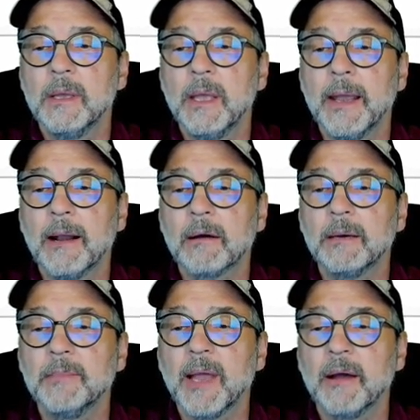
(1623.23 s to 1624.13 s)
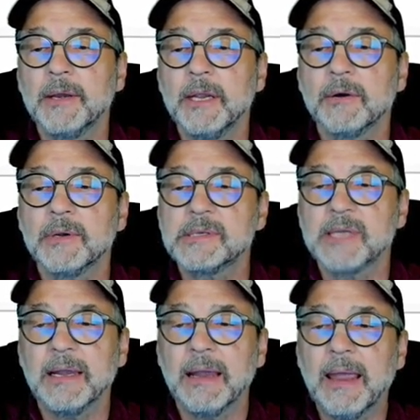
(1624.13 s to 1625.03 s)
And I'll come down here and
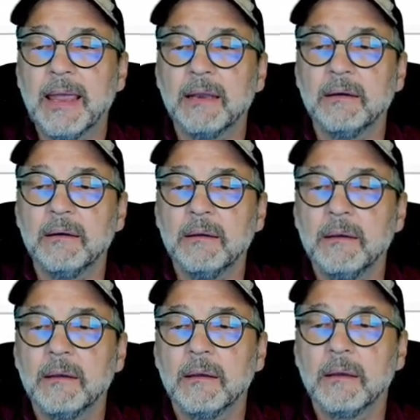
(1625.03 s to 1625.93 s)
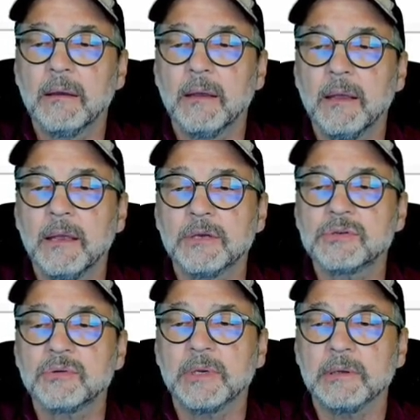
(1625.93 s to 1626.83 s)
say end
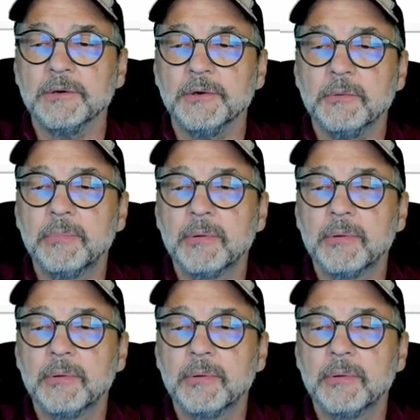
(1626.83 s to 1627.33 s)
entry loop.